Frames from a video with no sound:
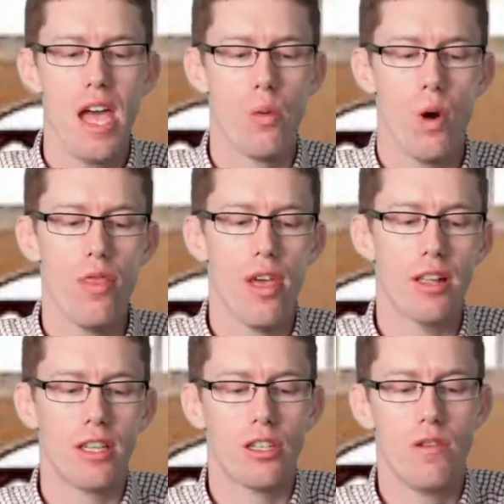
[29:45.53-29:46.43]
And one
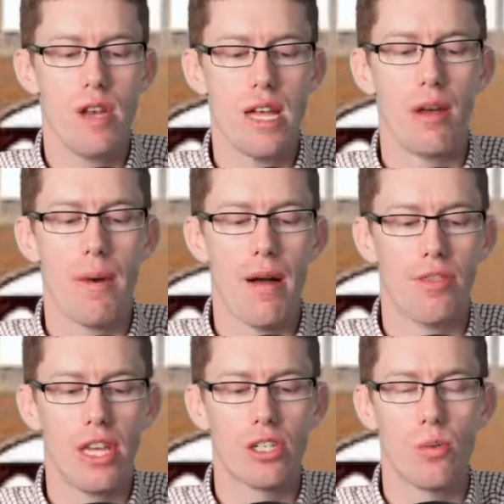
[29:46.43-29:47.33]
thing that's unique
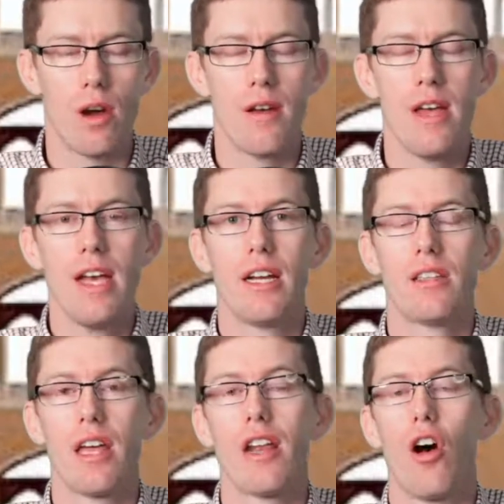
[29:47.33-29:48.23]
about this one
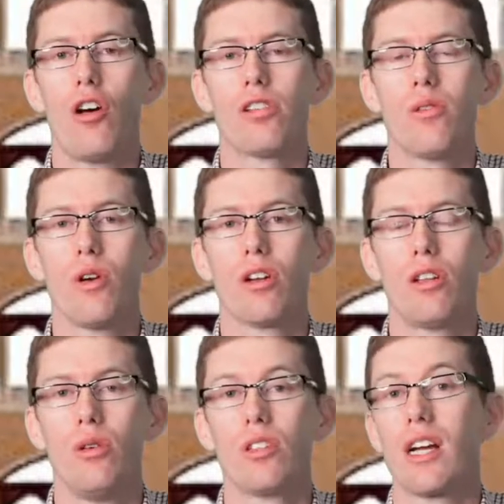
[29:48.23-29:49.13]
is that it also
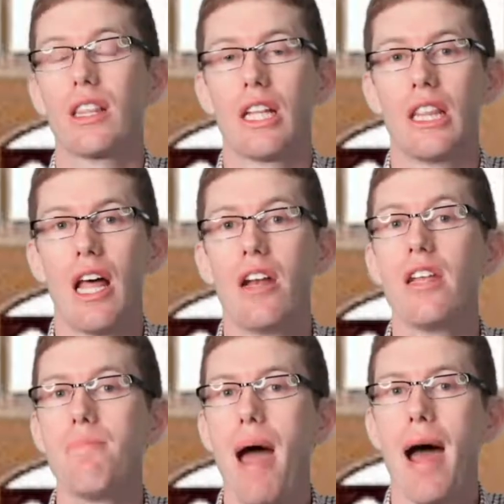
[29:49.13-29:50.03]
includes like the
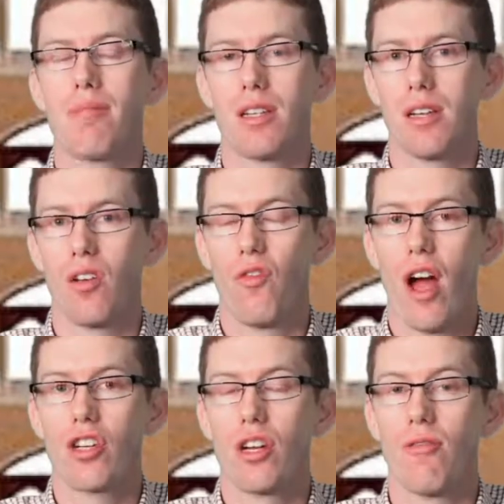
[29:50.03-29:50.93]
London Baptist
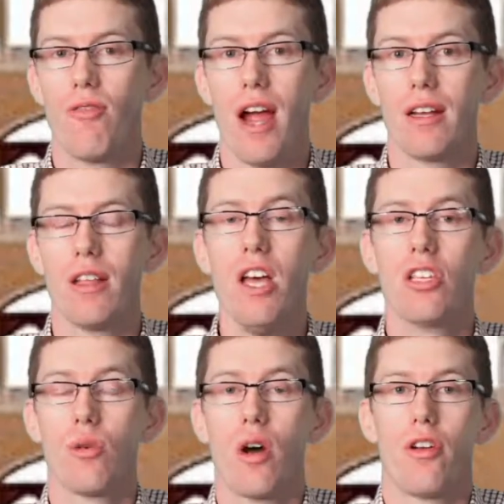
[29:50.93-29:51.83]
Confession of Faith.
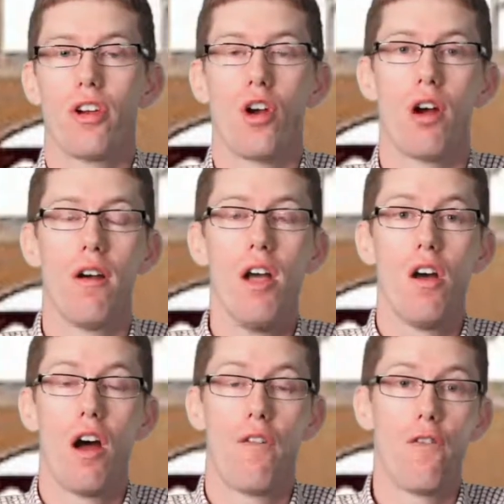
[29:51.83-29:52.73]
So whether you're
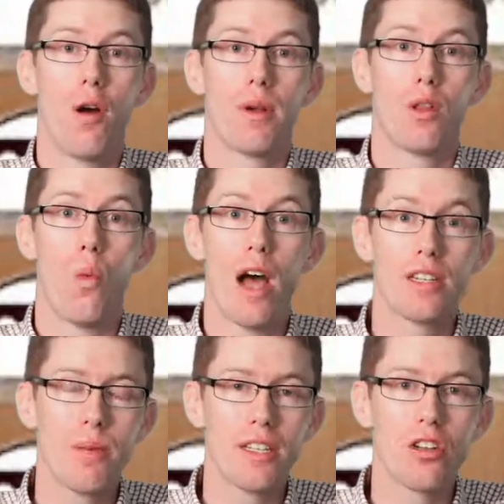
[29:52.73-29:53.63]
affirming the
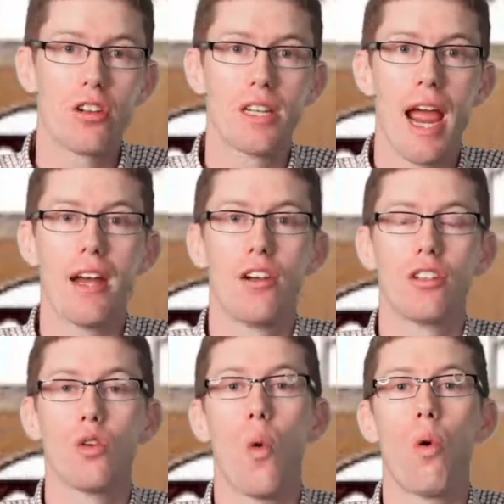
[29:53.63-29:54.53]
Westminster
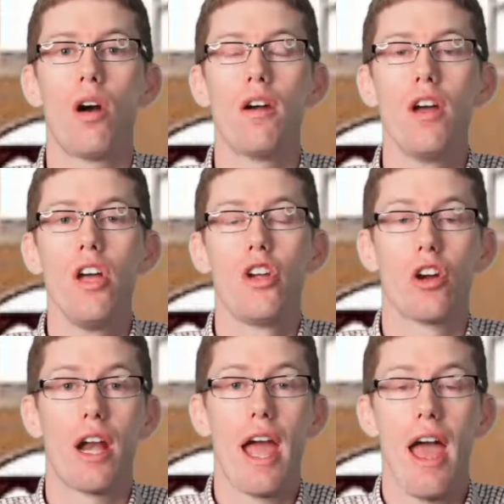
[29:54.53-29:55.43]
standards or
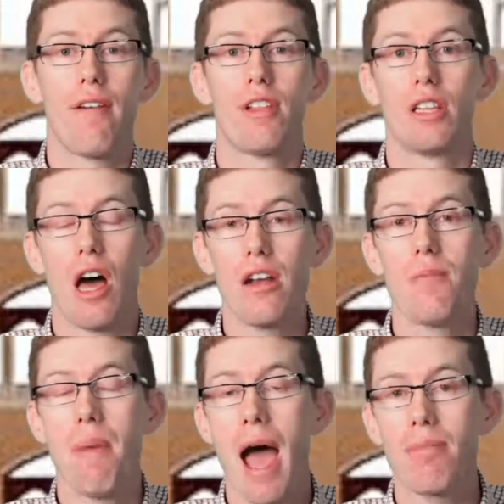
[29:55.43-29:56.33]
you're going to have the
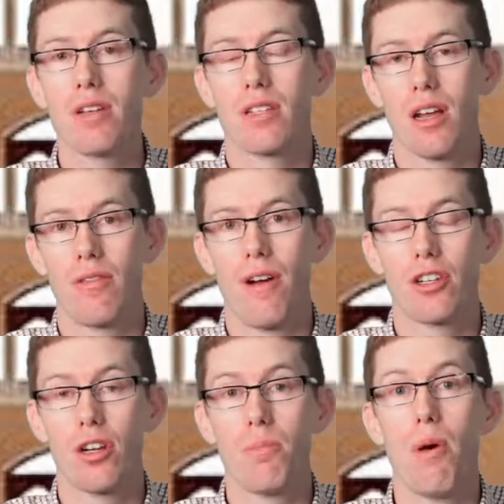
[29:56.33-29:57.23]
London Baptist
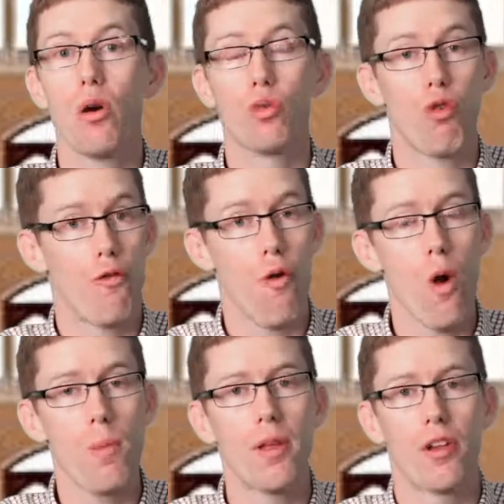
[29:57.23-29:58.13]
Confession, both
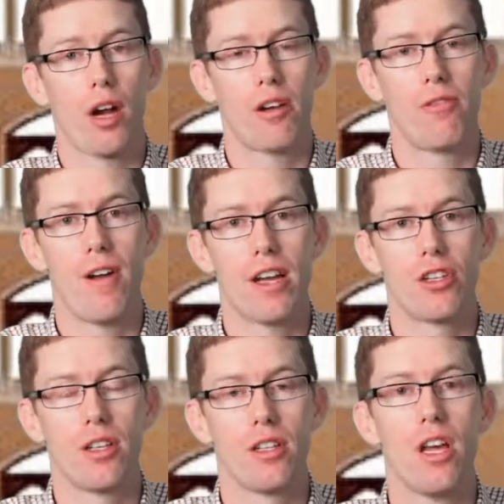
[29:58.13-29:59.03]
Reformed in their
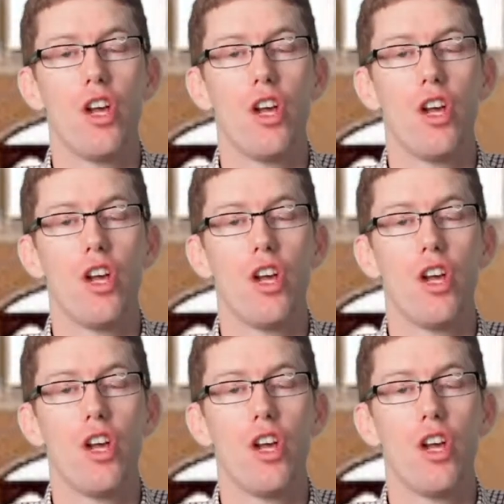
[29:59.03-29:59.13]
confessions,